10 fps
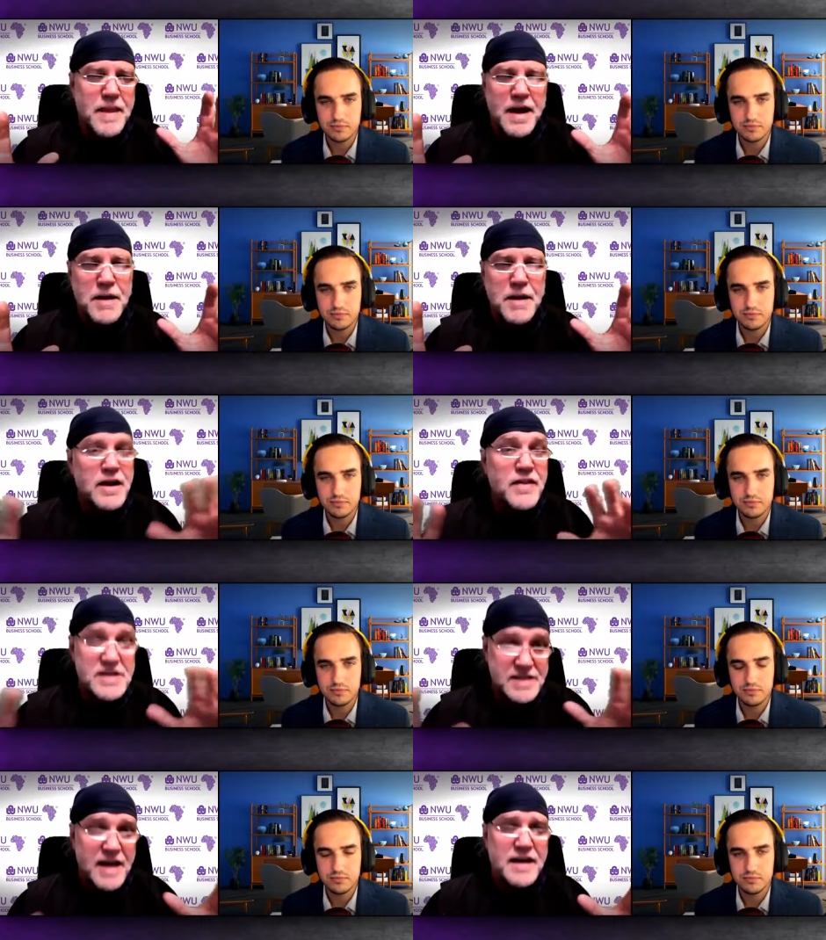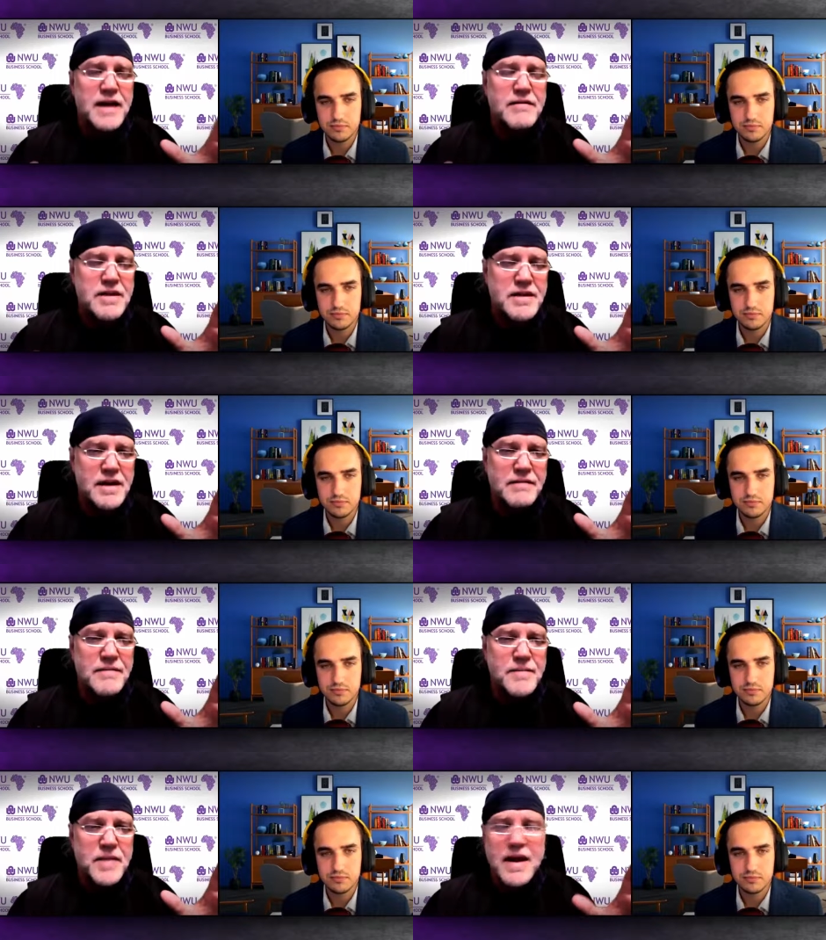Speaker 1: about understanding everything,
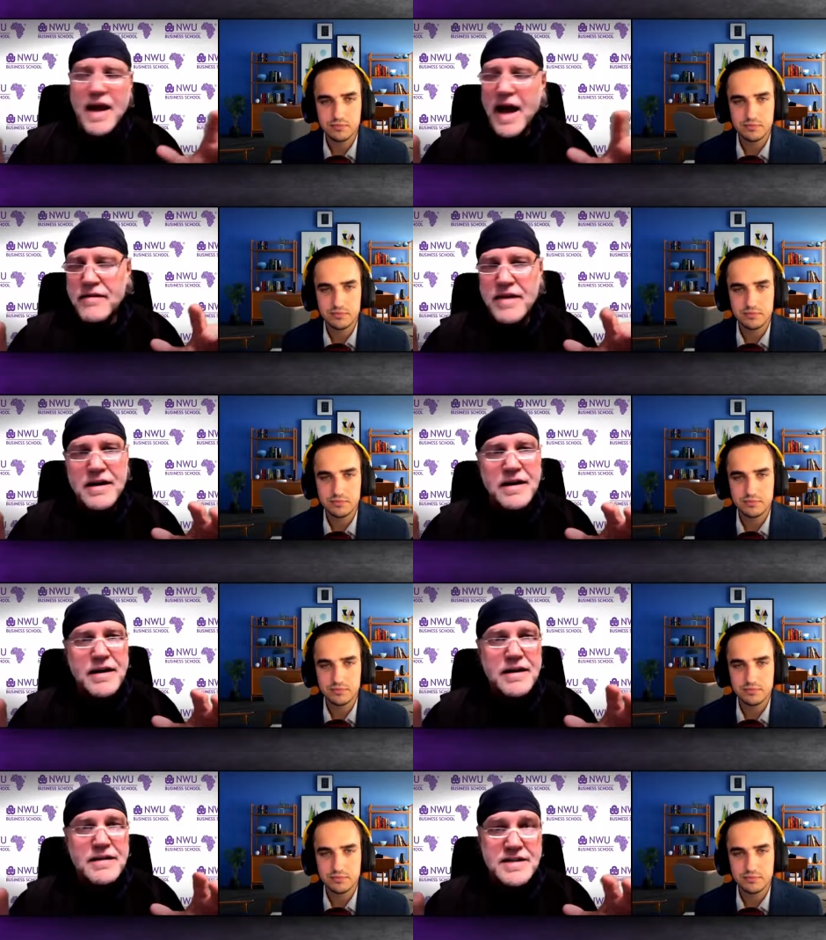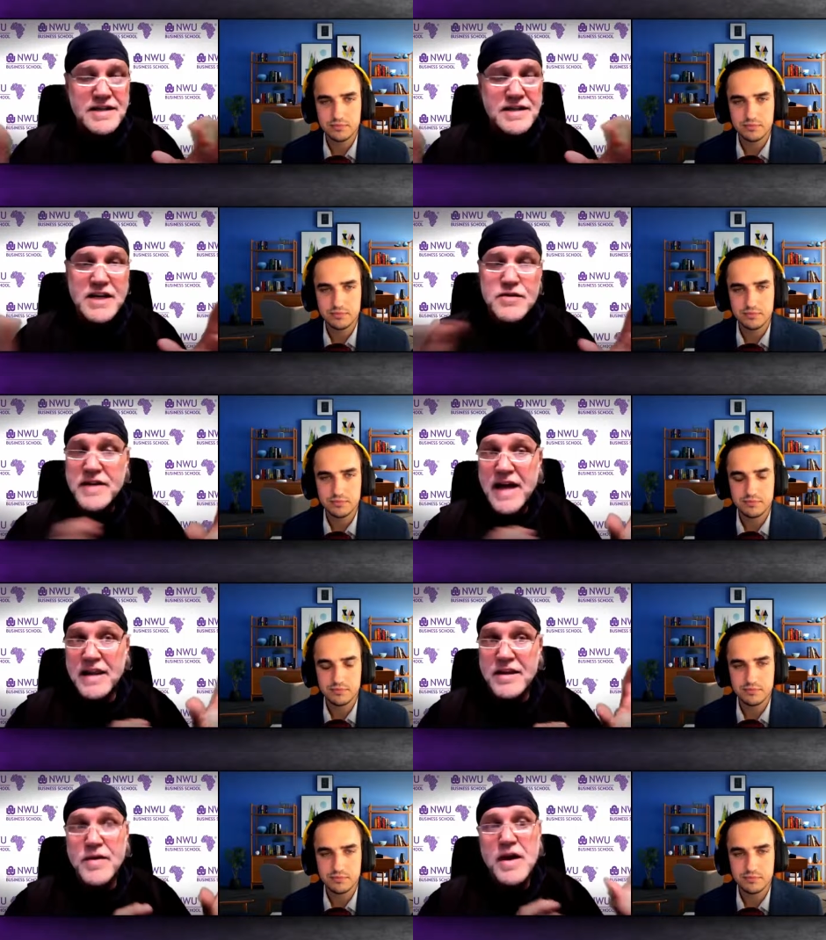having the successful
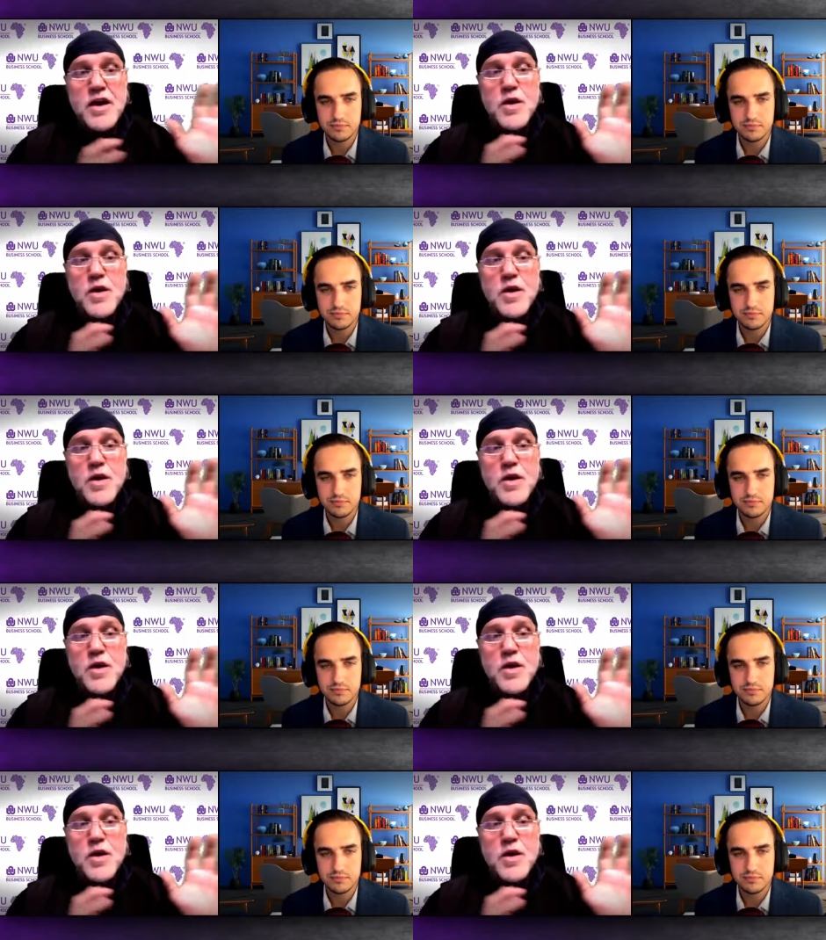narrative.